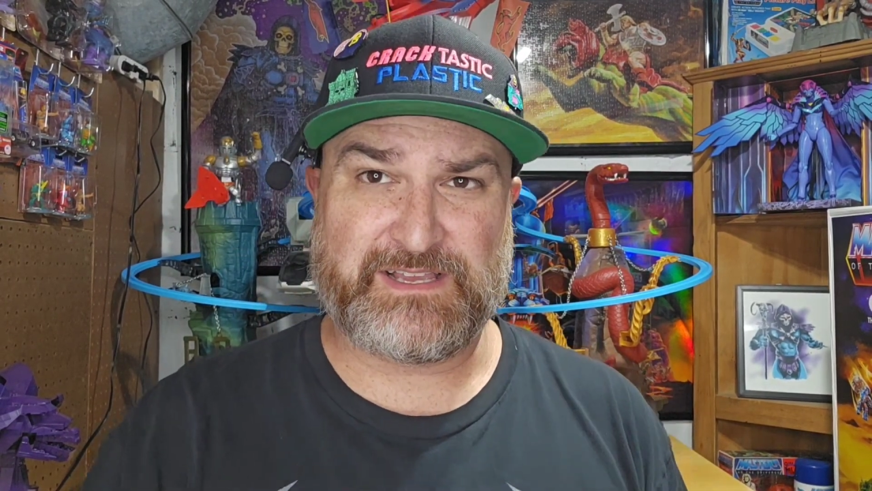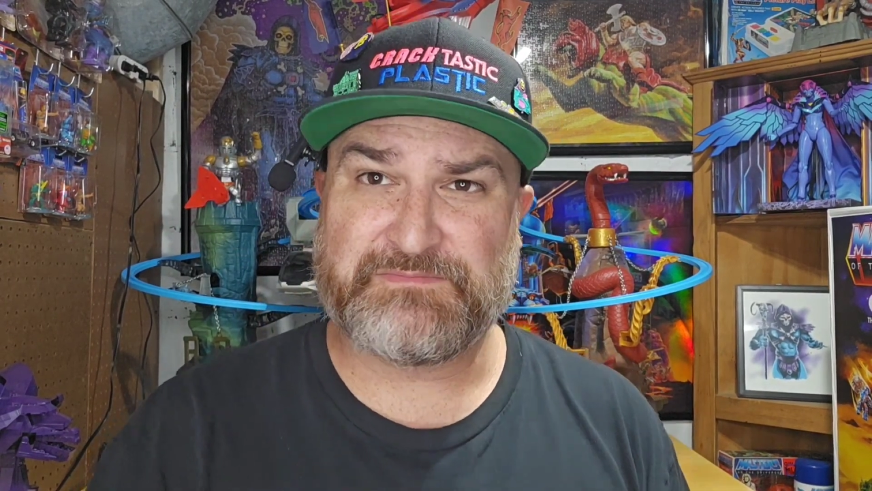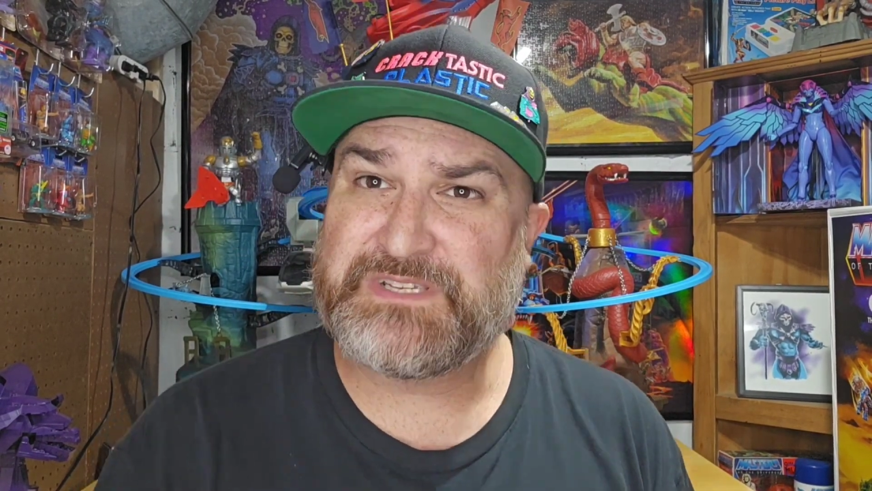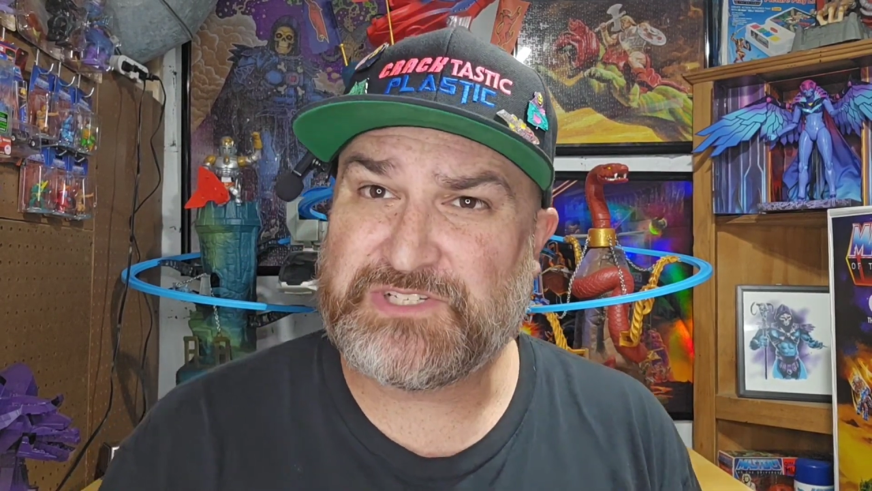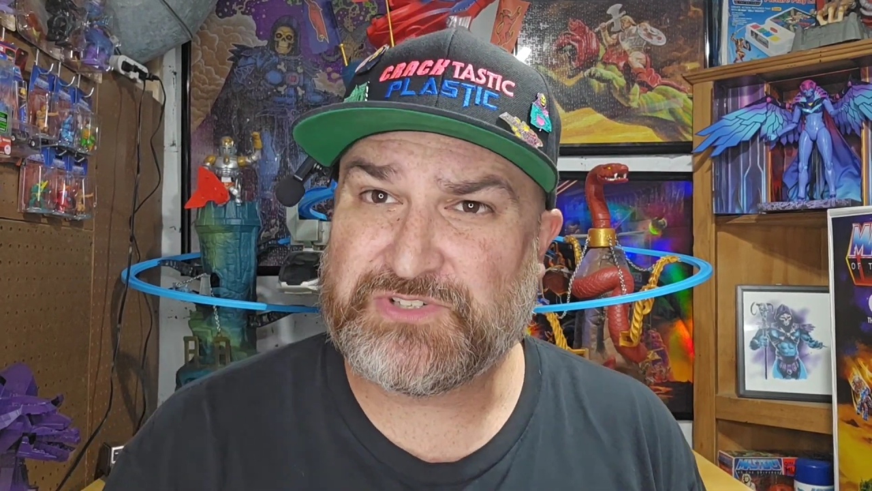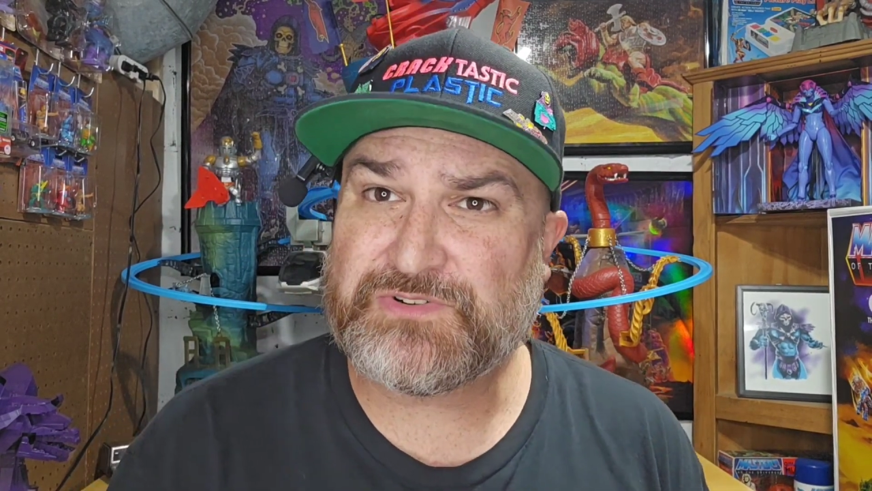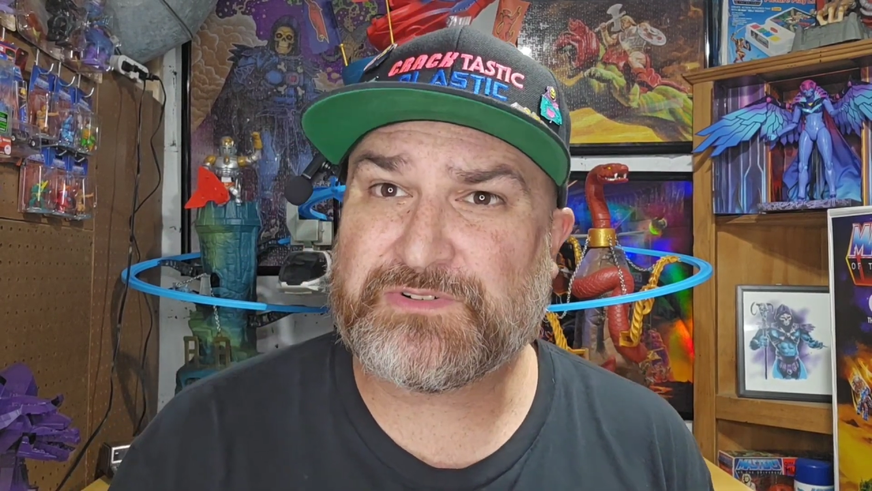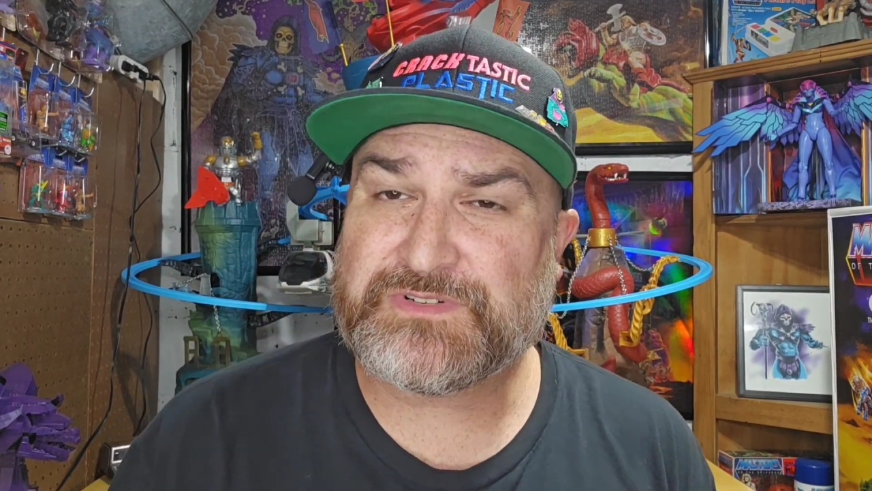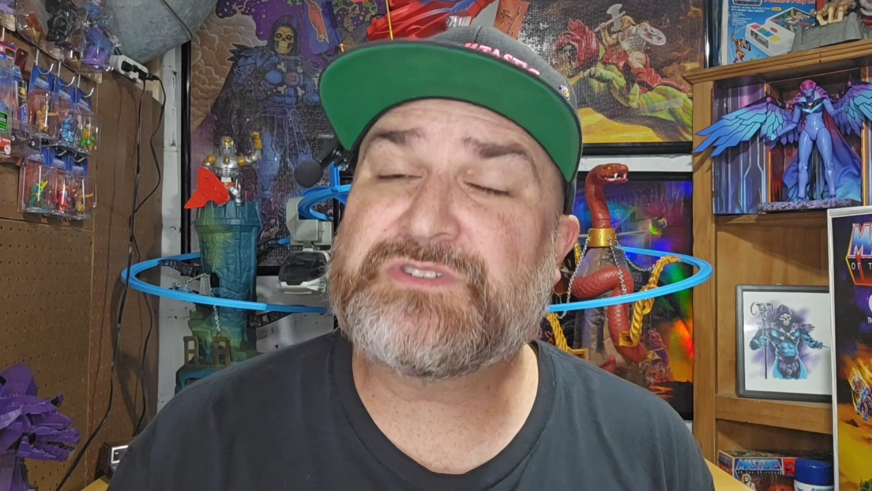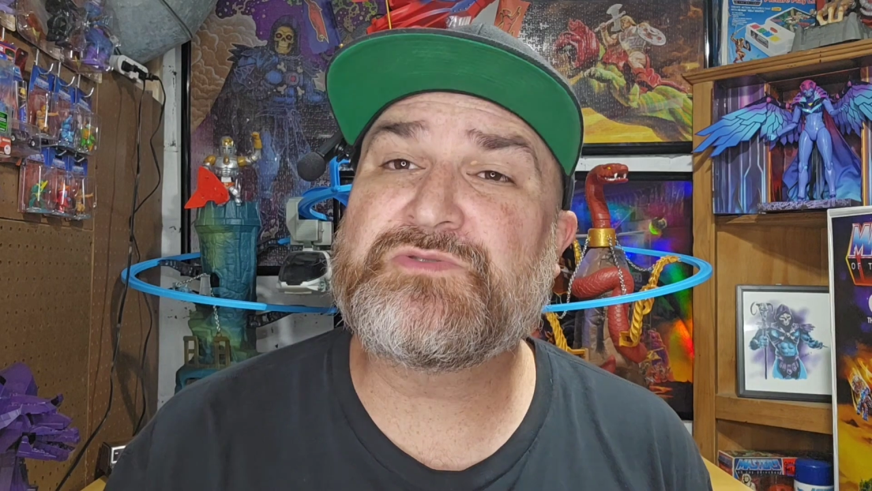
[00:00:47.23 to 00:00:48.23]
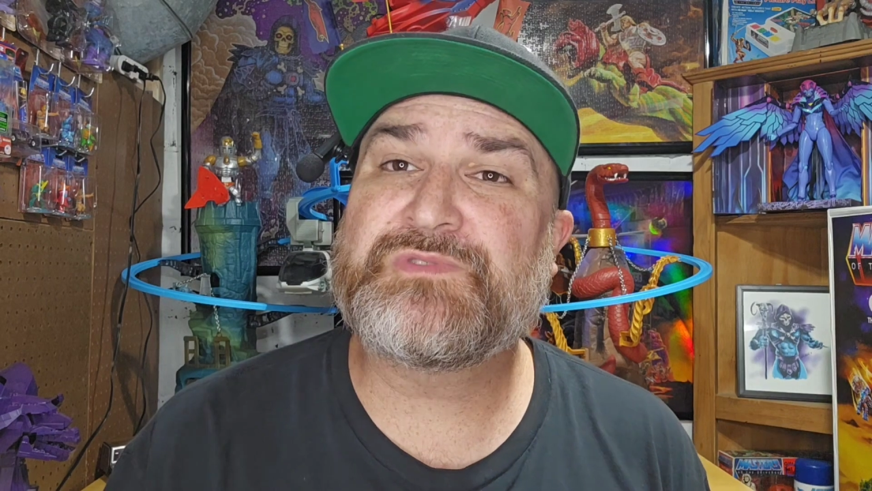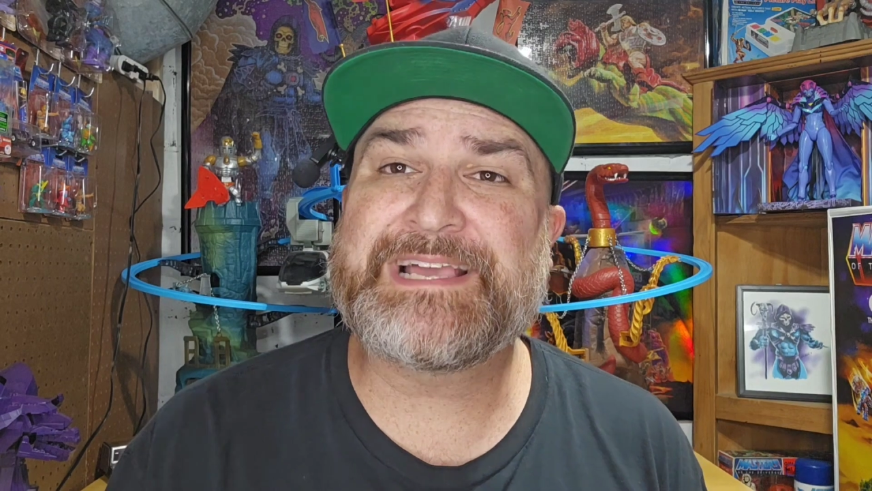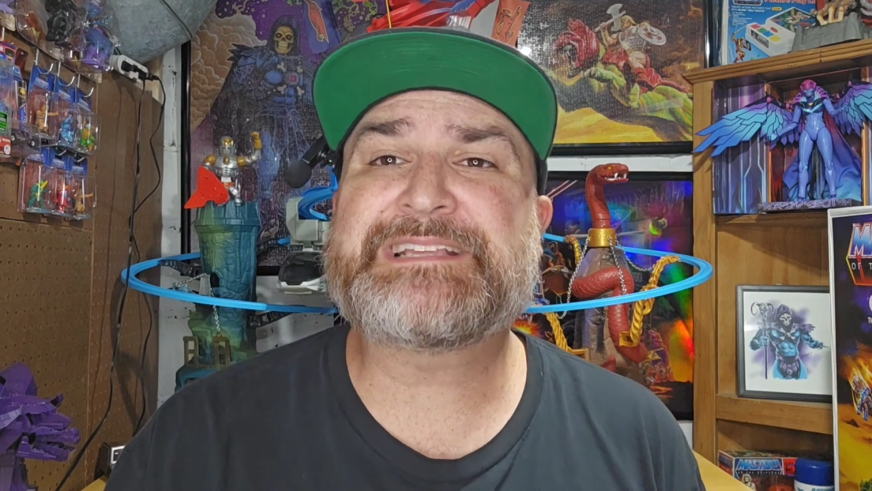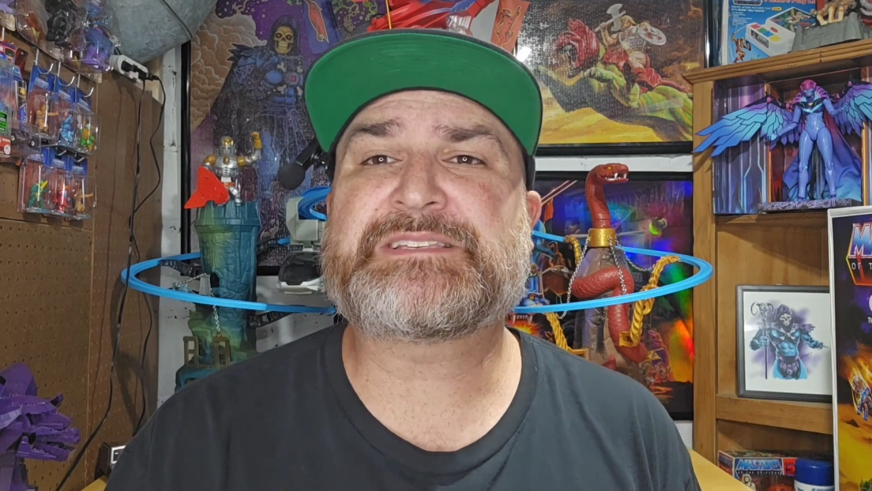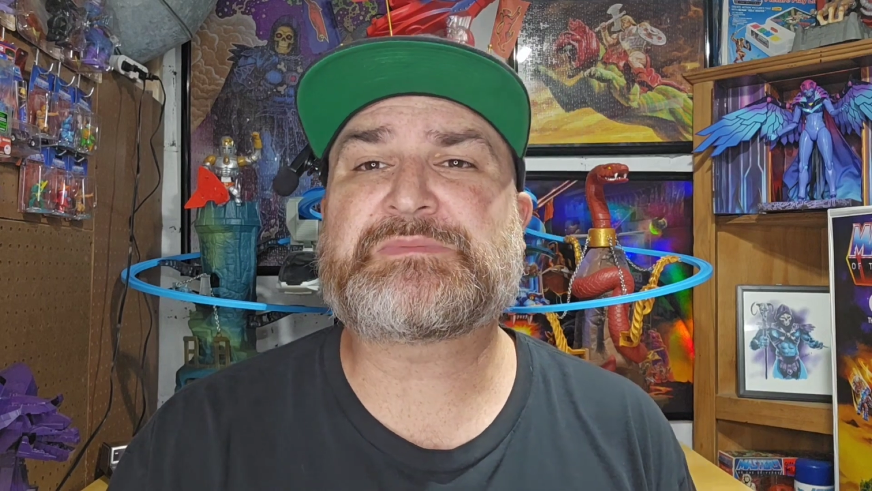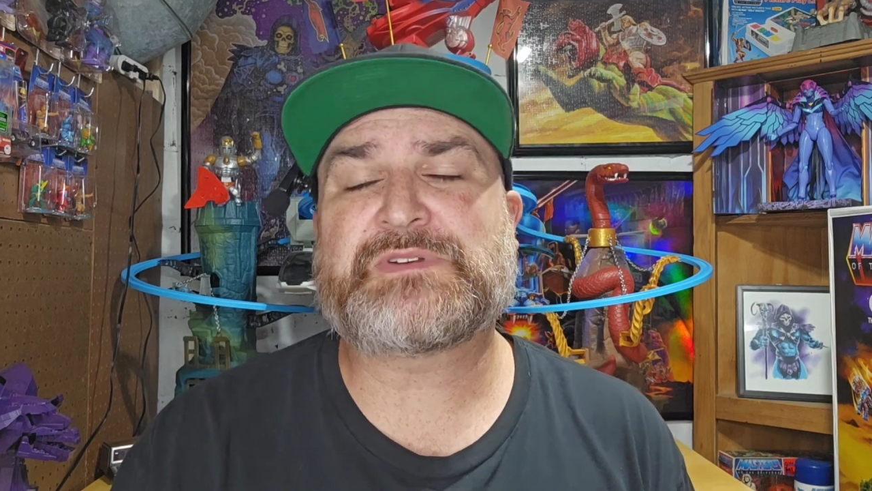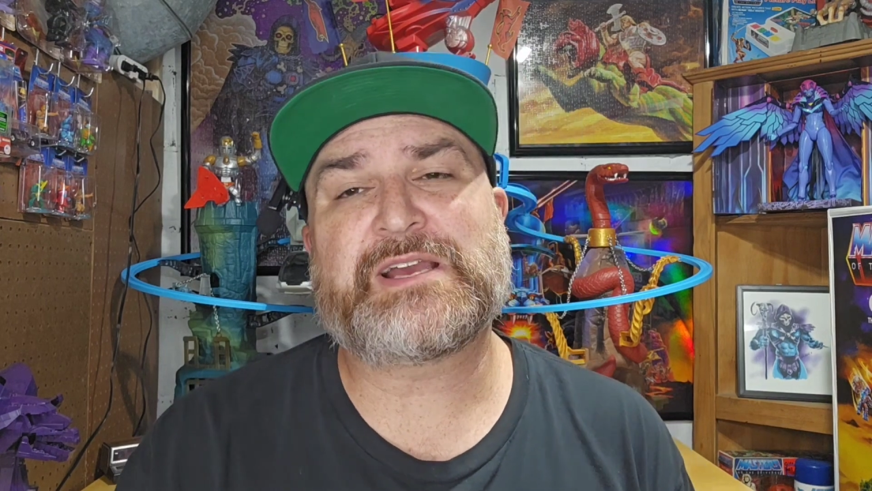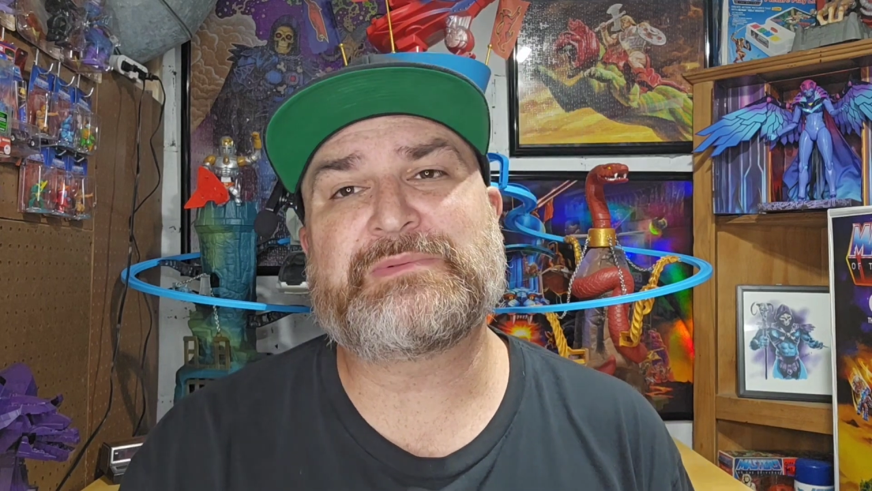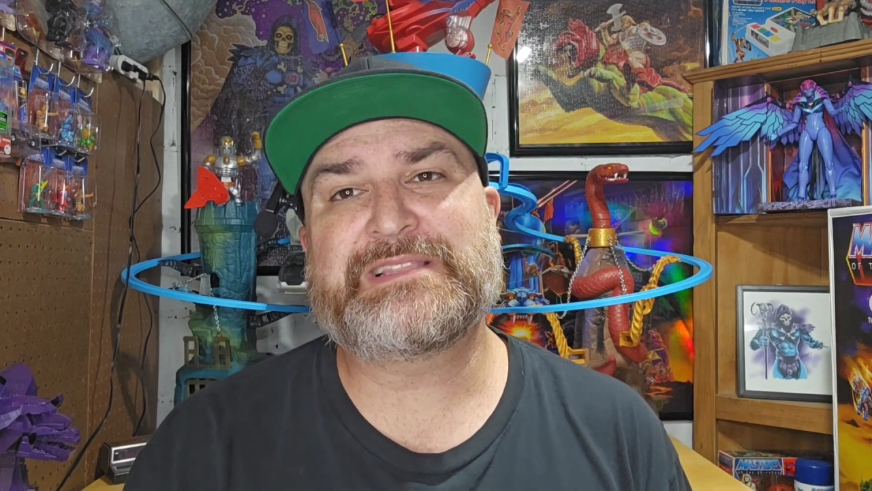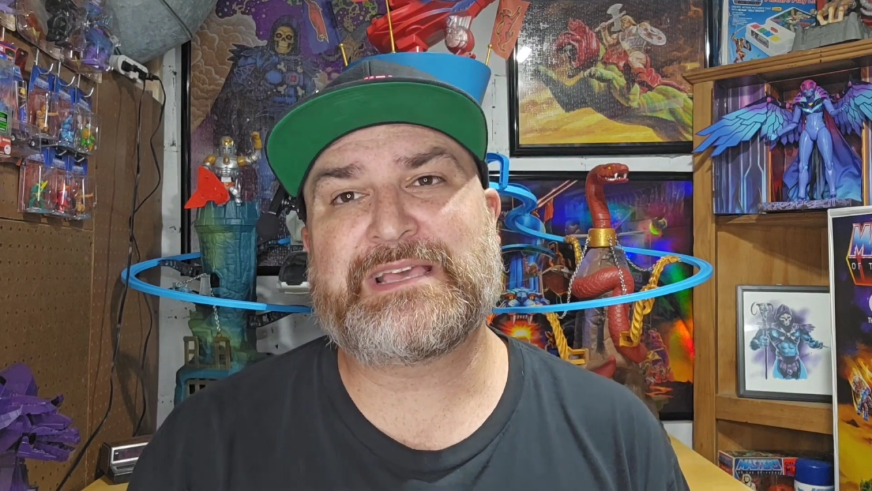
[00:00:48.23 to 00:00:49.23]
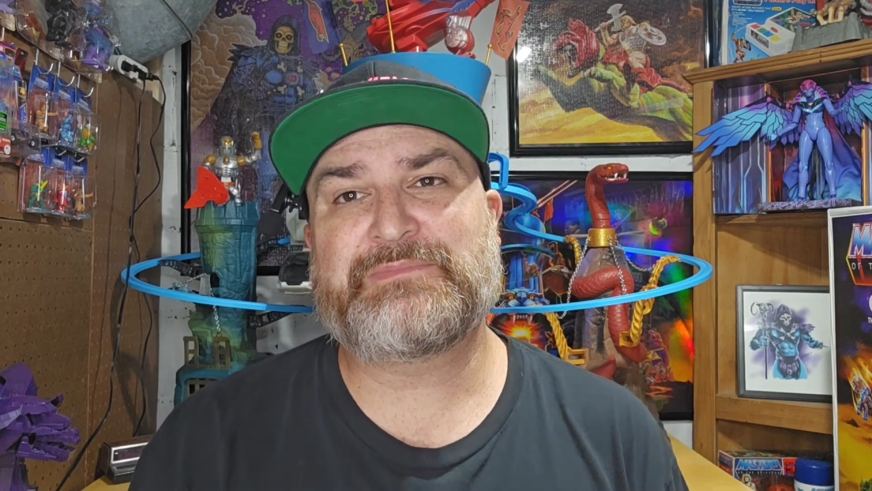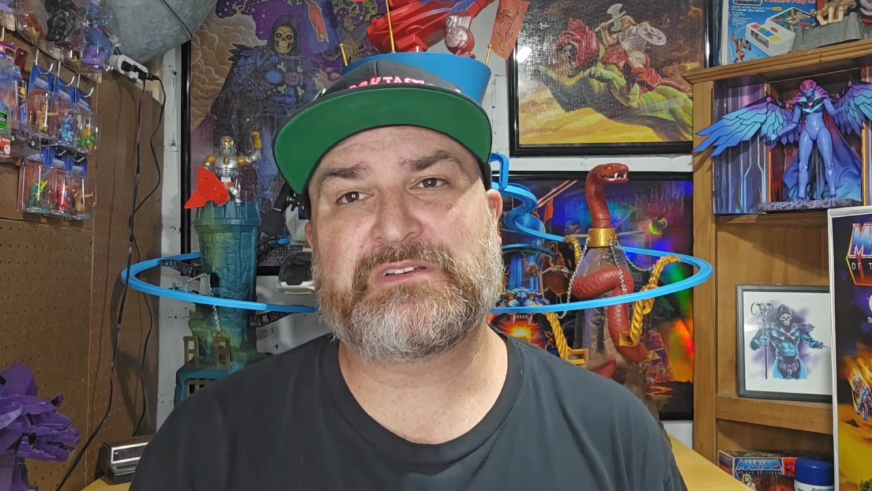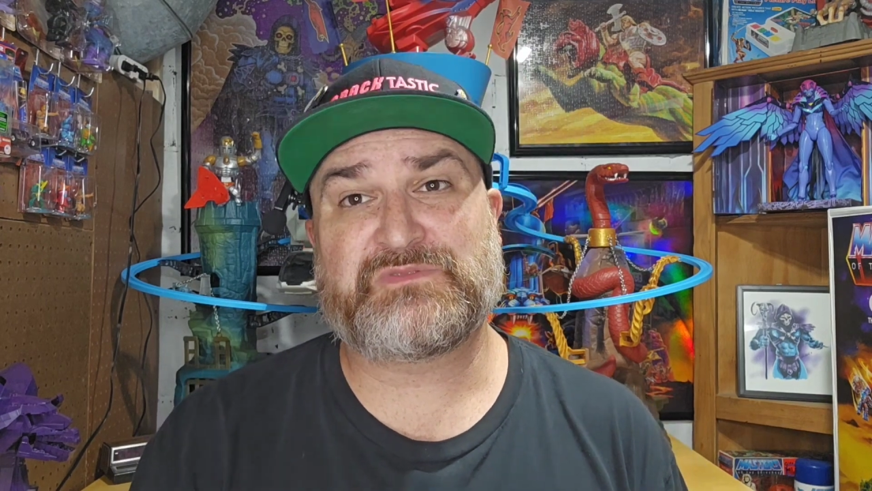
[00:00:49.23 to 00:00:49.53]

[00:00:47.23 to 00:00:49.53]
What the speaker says: be sure to like and subscribe and hit that bell